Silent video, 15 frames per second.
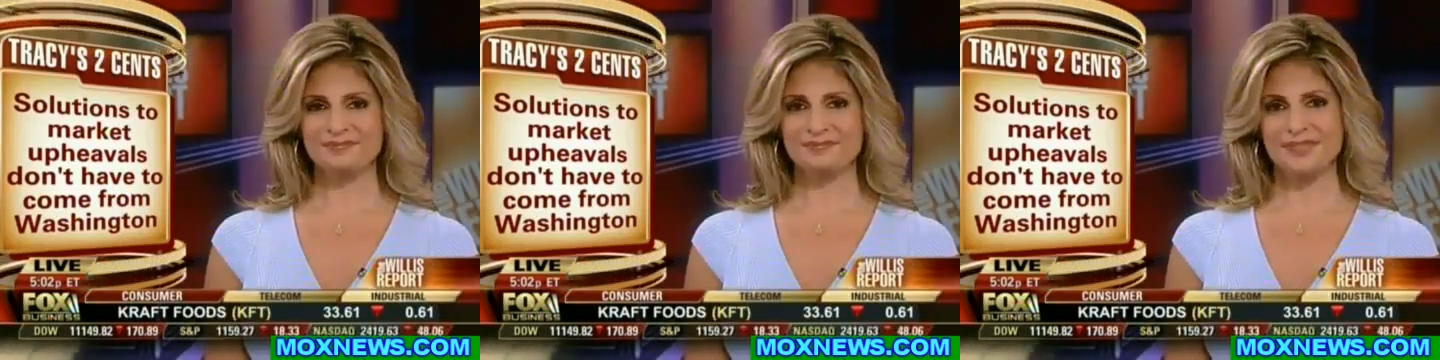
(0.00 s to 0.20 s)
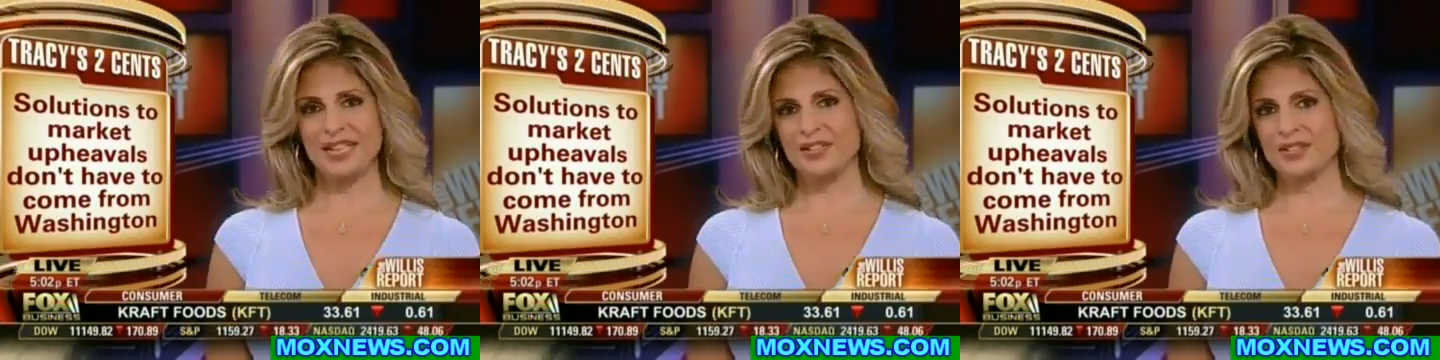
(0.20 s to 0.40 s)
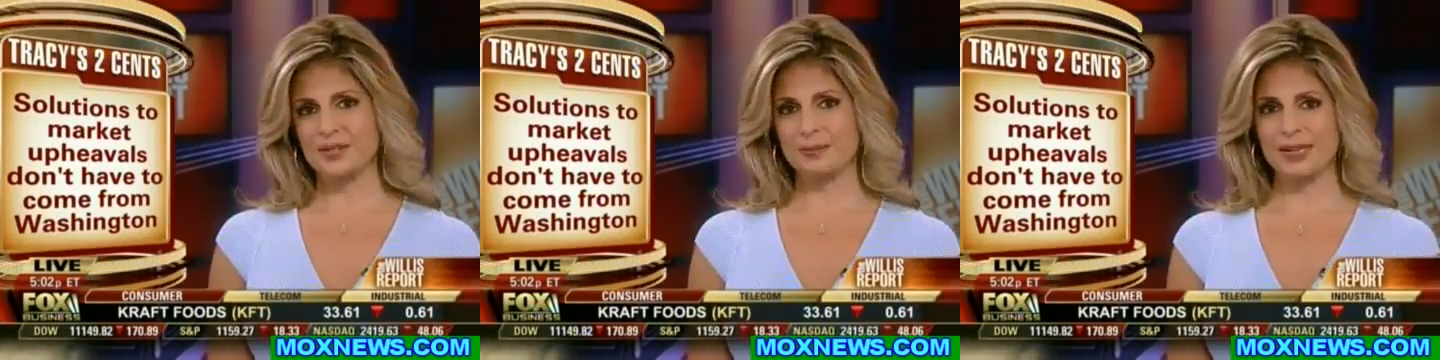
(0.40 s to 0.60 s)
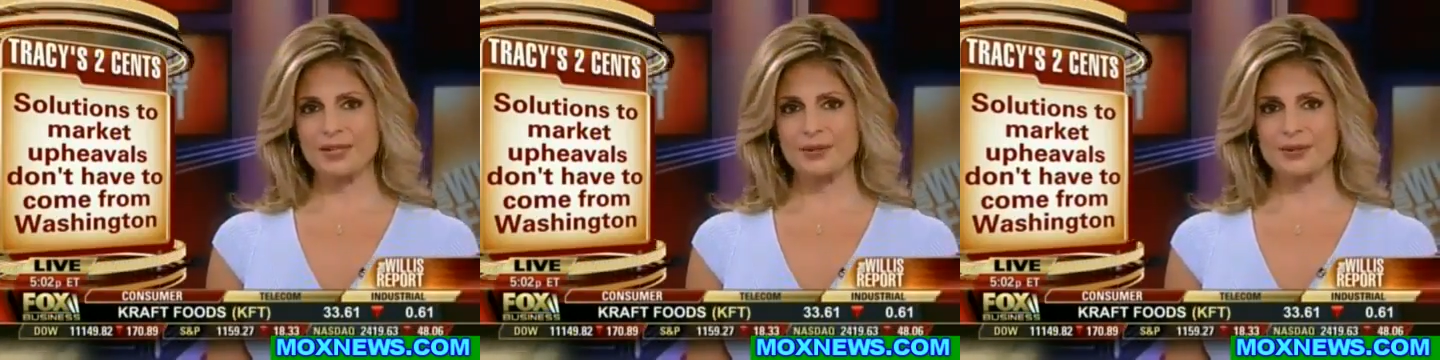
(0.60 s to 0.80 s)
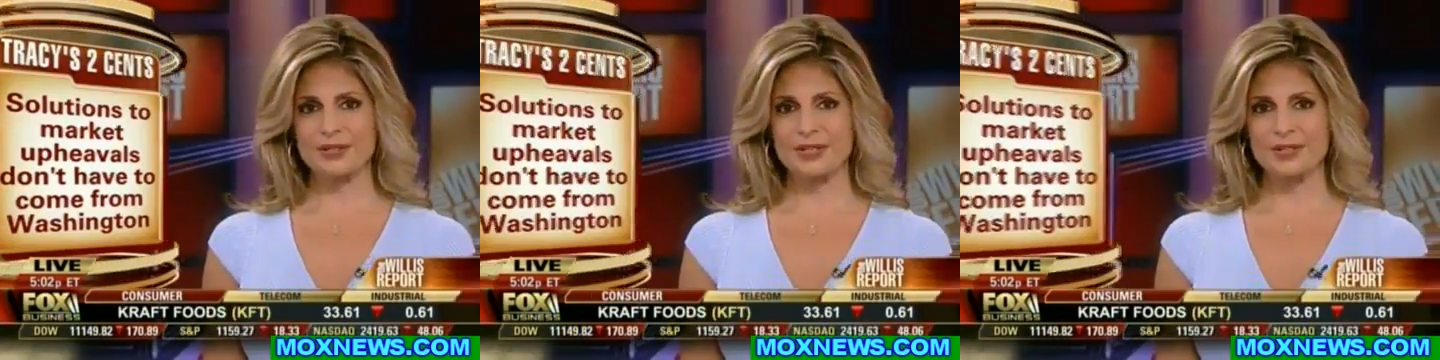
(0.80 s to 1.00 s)
That's just my
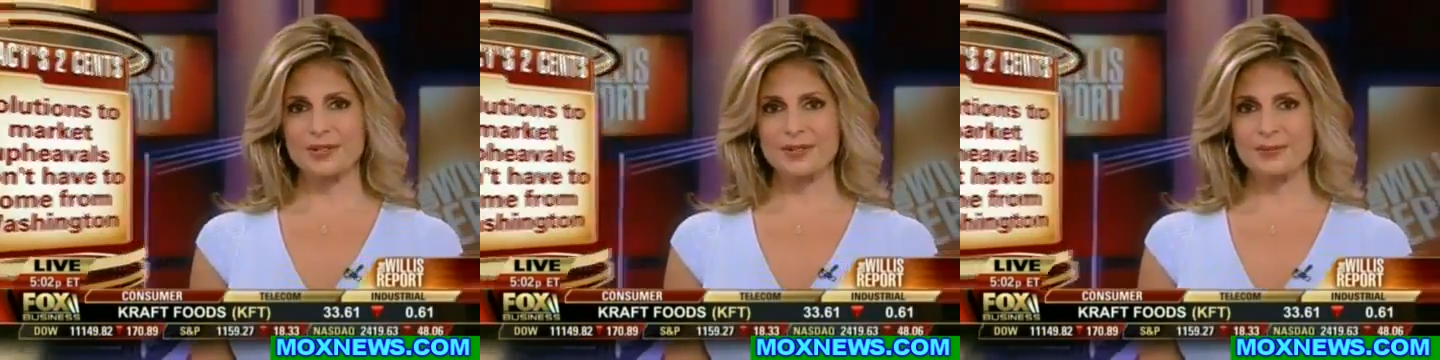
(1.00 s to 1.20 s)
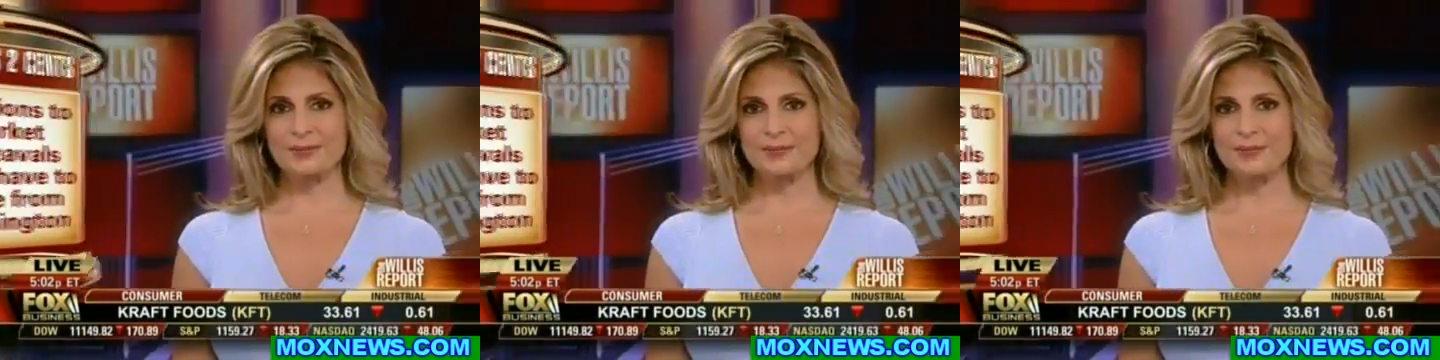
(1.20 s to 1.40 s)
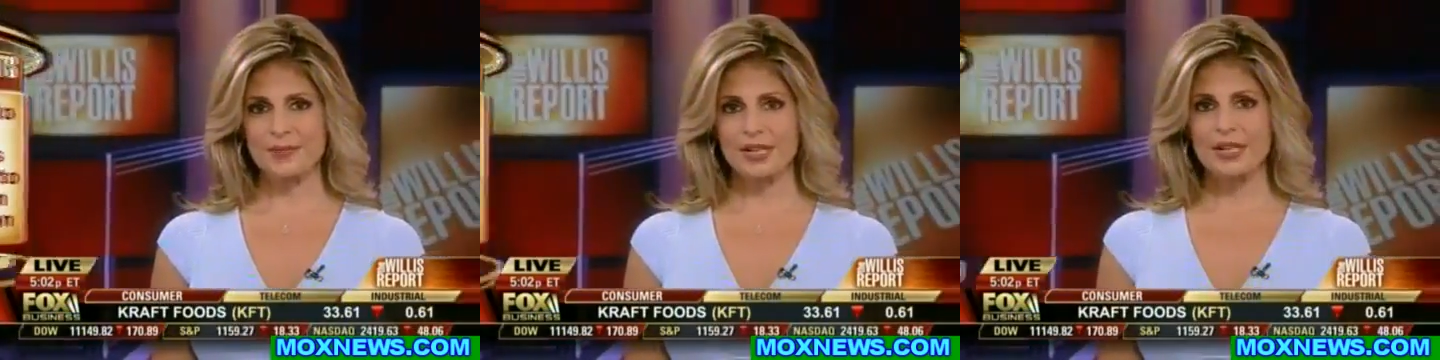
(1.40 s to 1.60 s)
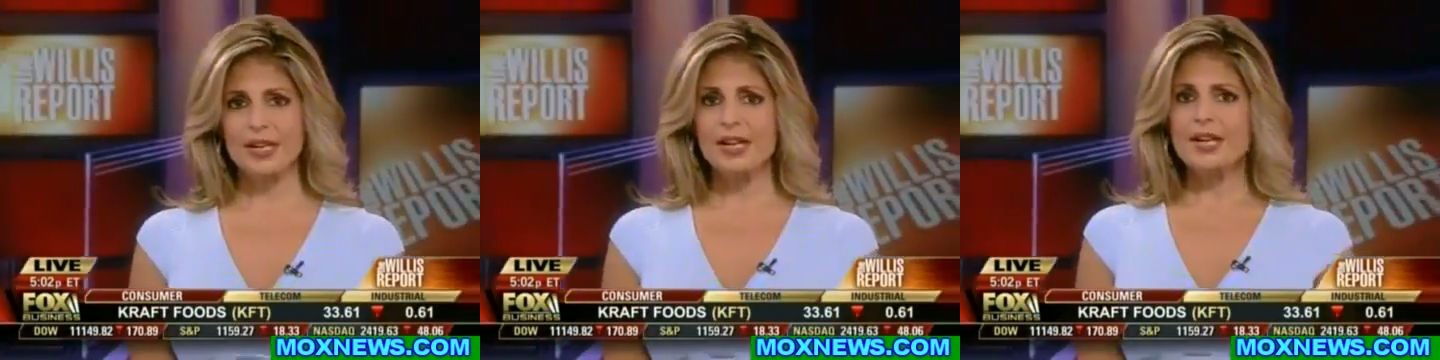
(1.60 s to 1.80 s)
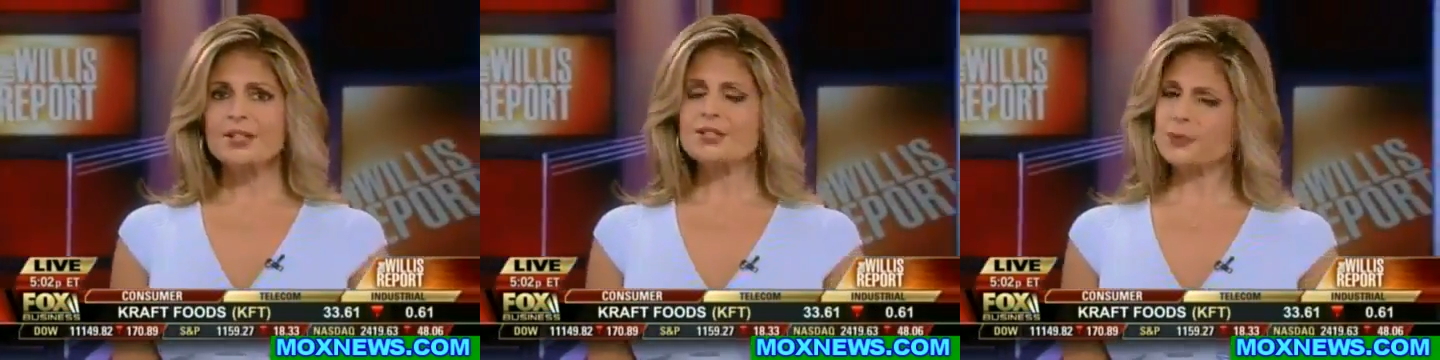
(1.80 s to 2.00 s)
2 cents.
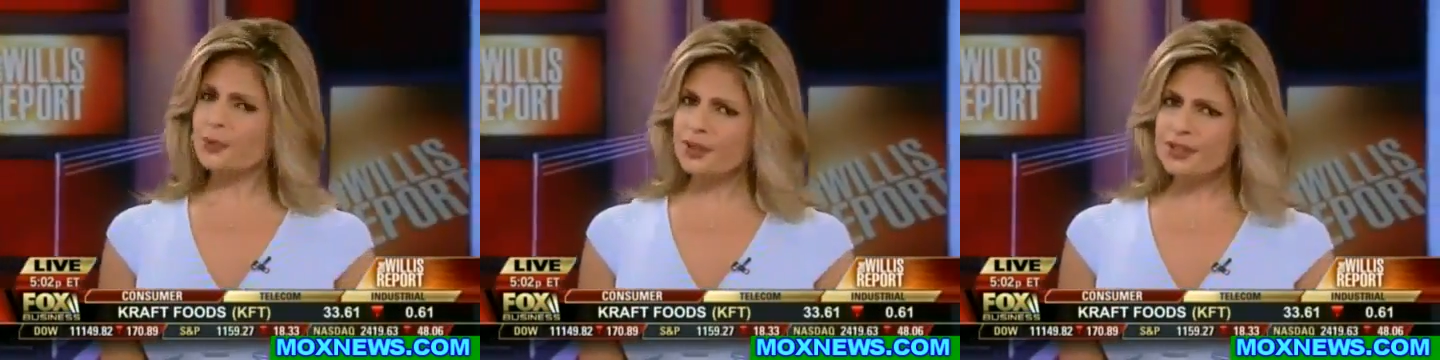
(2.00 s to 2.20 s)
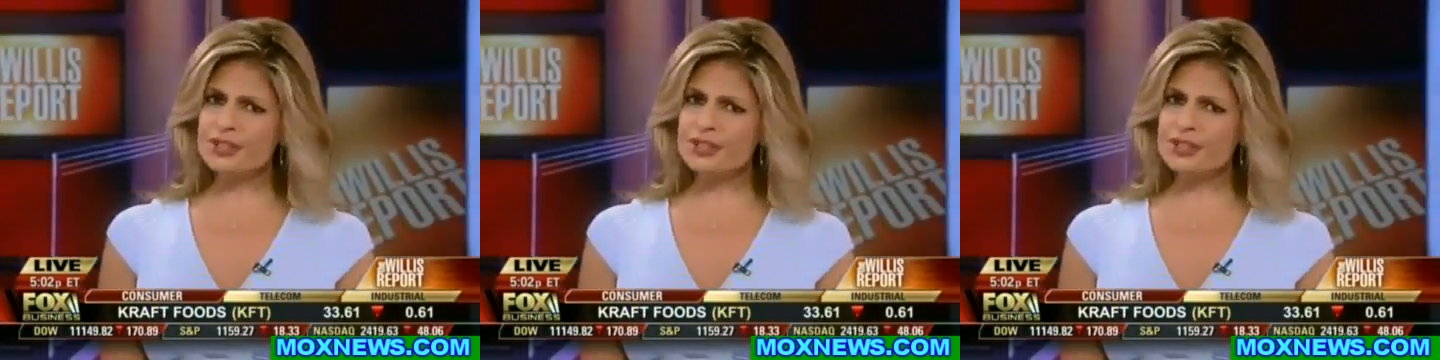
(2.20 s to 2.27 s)
So will